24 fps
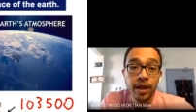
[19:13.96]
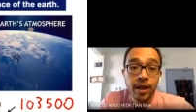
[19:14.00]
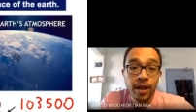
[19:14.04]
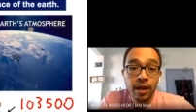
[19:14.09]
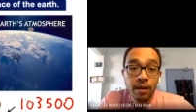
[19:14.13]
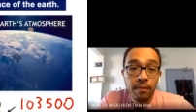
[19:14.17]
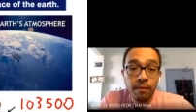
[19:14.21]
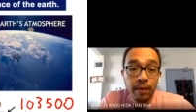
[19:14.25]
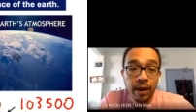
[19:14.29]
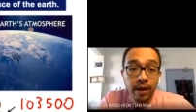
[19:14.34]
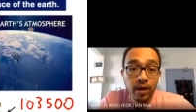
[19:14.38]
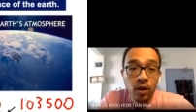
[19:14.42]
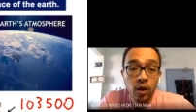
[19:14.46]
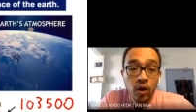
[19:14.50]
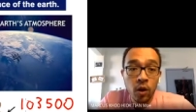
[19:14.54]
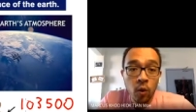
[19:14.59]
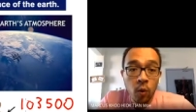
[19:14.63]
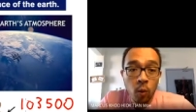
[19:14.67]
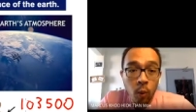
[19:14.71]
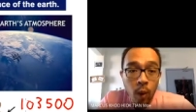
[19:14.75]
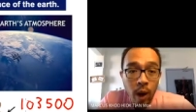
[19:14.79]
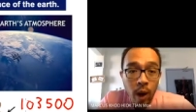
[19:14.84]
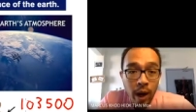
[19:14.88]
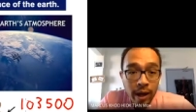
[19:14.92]
But
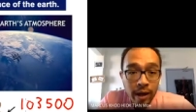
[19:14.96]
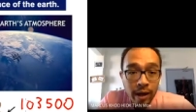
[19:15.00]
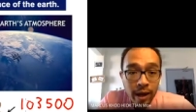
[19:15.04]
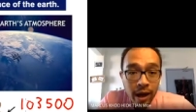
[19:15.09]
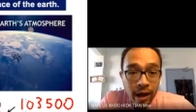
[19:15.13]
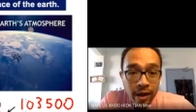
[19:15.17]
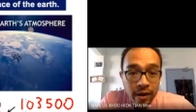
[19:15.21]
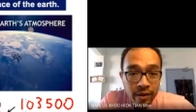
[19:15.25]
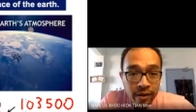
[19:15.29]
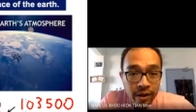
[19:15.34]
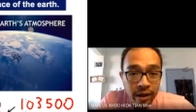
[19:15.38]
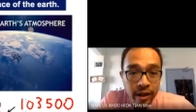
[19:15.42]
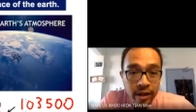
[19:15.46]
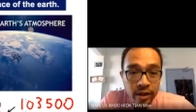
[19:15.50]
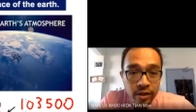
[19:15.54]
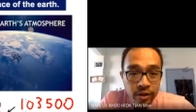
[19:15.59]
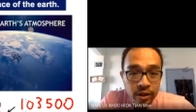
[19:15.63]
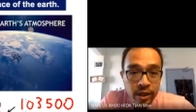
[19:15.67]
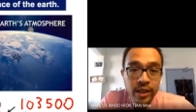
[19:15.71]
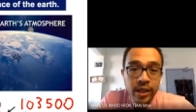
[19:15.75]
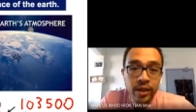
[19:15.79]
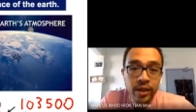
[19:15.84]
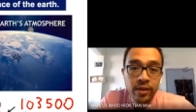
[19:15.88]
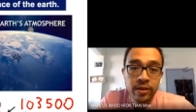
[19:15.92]

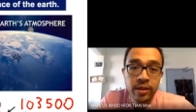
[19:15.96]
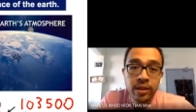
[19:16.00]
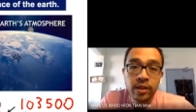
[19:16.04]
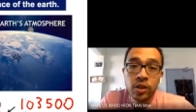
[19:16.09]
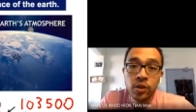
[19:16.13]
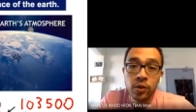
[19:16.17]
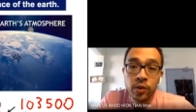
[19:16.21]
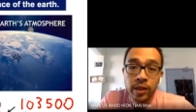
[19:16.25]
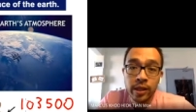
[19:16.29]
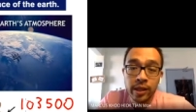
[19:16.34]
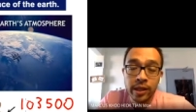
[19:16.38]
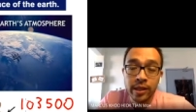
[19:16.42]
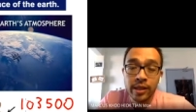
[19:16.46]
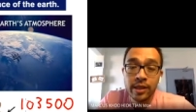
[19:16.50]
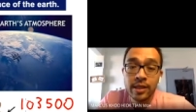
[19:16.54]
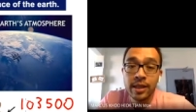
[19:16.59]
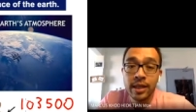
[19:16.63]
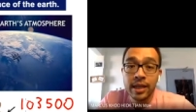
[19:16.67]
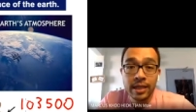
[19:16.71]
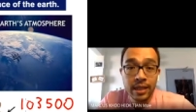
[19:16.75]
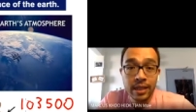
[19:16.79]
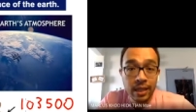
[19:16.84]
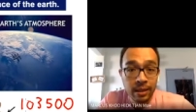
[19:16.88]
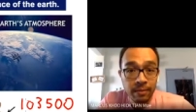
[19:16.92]
103,000 newtons
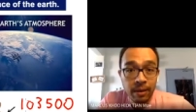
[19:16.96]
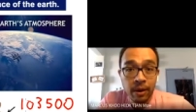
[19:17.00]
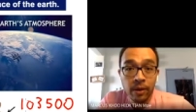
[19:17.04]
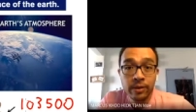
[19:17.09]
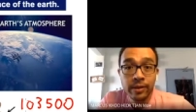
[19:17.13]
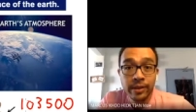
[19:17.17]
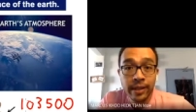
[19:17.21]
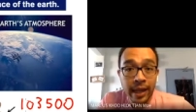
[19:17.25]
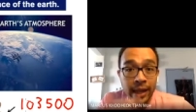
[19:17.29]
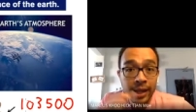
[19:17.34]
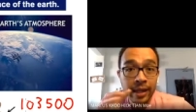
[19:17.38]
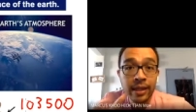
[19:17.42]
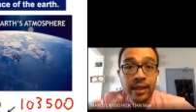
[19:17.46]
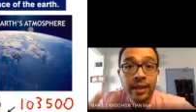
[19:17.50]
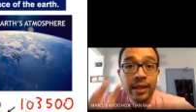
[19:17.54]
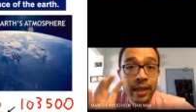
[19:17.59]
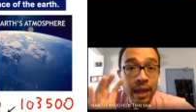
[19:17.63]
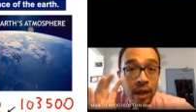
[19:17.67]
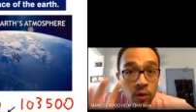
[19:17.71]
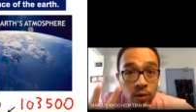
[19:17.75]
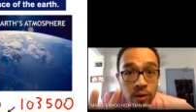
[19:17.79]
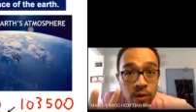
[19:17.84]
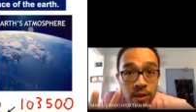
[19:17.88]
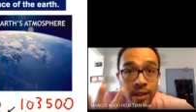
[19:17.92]
is about 10,000
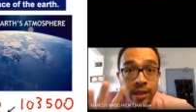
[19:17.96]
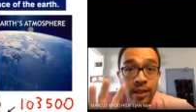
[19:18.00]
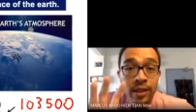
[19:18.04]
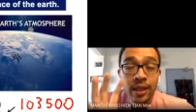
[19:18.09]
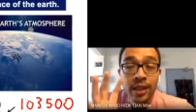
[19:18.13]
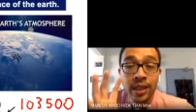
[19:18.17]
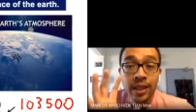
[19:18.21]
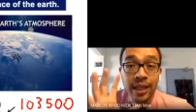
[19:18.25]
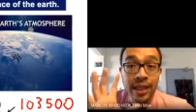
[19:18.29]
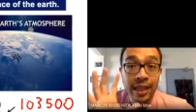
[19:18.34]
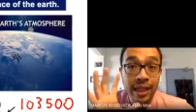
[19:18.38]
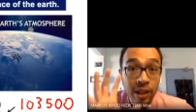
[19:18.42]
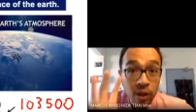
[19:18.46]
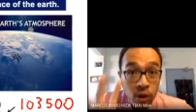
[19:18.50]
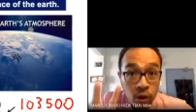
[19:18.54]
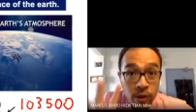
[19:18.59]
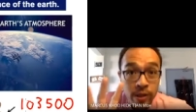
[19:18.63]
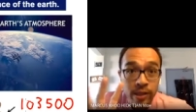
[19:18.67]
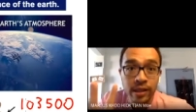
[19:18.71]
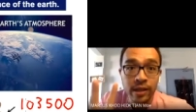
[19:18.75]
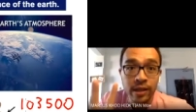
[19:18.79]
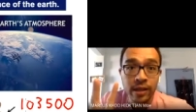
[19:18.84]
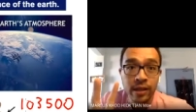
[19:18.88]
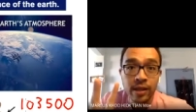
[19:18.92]

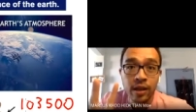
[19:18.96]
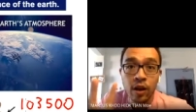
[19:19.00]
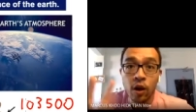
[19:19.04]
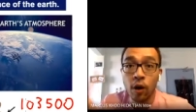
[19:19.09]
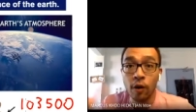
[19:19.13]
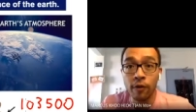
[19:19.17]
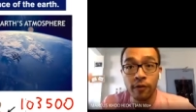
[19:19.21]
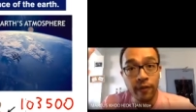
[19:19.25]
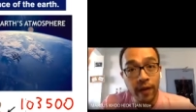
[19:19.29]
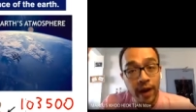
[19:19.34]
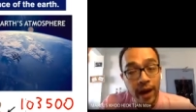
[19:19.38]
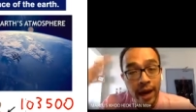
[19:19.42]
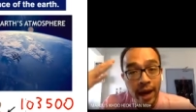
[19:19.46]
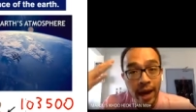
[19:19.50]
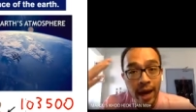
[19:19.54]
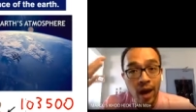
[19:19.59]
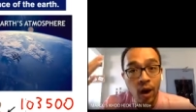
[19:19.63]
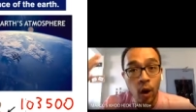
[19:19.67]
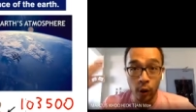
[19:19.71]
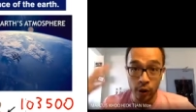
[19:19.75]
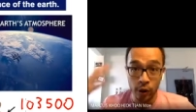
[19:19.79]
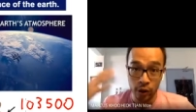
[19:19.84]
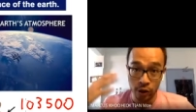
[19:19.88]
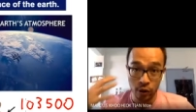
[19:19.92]
kilos of air
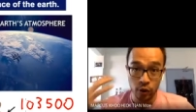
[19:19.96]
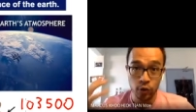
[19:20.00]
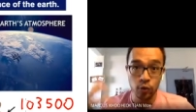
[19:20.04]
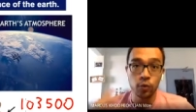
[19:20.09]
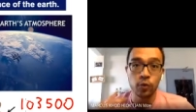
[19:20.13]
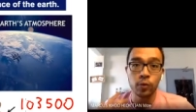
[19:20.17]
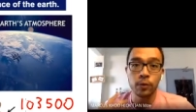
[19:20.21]
on you.